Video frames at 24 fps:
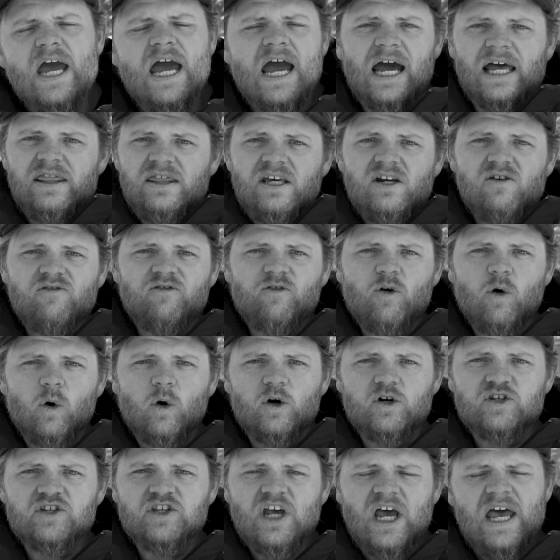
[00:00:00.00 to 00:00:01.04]
And then of
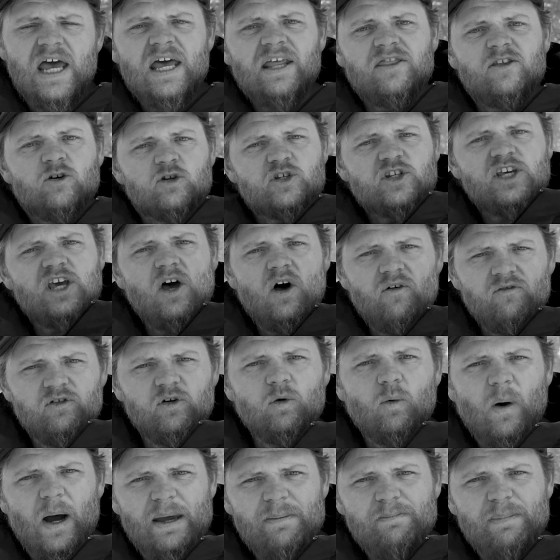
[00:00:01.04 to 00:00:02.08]
course, there's
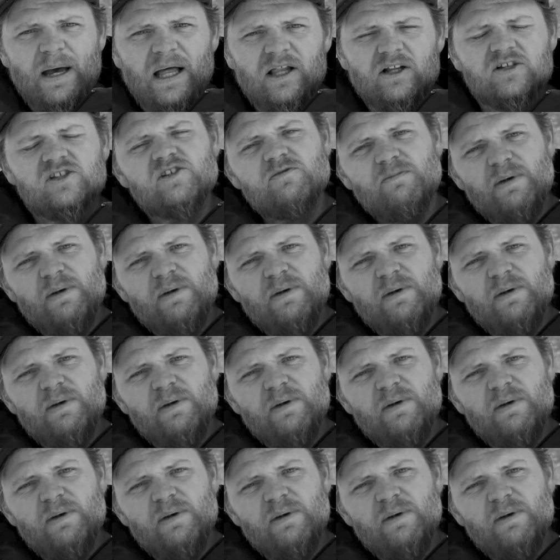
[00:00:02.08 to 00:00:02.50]
Kelvin white balance,